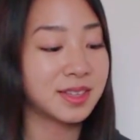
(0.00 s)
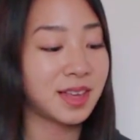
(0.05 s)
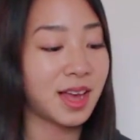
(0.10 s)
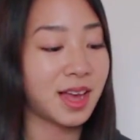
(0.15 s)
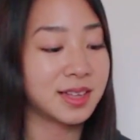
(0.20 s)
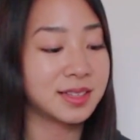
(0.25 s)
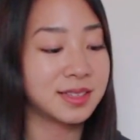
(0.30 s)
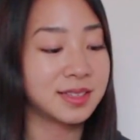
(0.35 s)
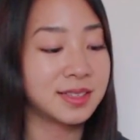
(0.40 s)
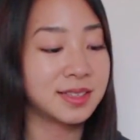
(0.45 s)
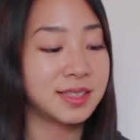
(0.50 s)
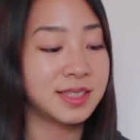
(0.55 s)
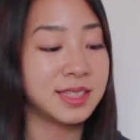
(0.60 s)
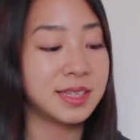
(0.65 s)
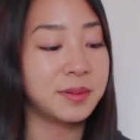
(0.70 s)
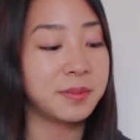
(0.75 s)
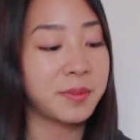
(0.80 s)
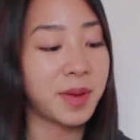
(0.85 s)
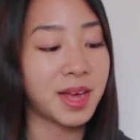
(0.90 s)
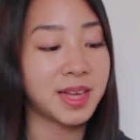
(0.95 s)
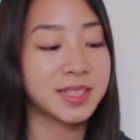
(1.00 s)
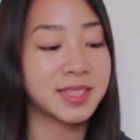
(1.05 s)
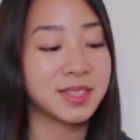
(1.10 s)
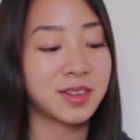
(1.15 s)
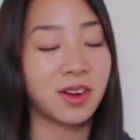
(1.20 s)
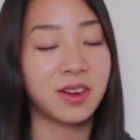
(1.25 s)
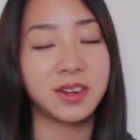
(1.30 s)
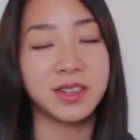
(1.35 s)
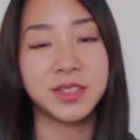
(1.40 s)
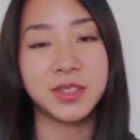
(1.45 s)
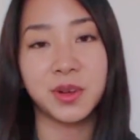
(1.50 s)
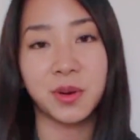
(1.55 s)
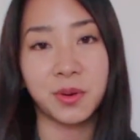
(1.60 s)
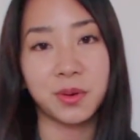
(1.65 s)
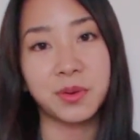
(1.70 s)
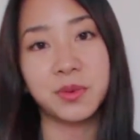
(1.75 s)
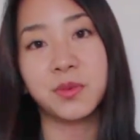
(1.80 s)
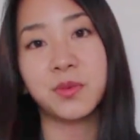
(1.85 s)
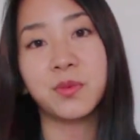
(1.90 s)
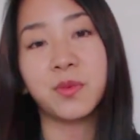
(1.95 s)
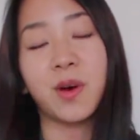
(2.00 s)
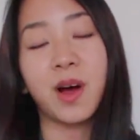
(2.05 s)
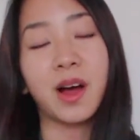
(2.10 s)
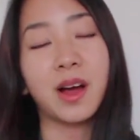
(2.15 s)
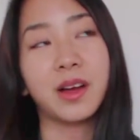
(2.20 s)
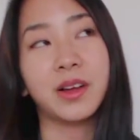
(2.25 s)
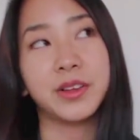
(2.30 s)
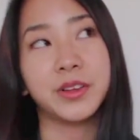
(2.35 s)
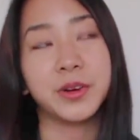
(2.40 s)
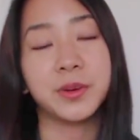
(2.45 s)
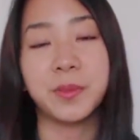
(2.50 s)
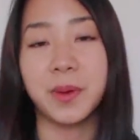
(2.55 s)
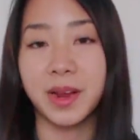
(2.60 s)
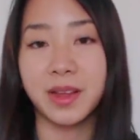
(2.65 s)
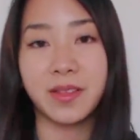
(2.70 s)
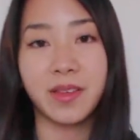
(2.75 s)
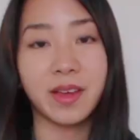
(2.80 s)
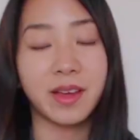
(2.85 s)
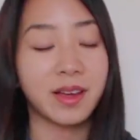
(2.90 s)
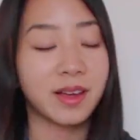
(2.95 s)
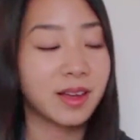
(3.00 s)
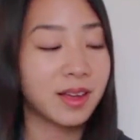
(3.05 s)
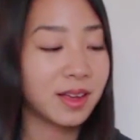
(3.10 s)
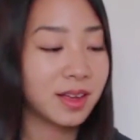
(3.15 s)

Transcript: as a steam mask on its own while you're bathing.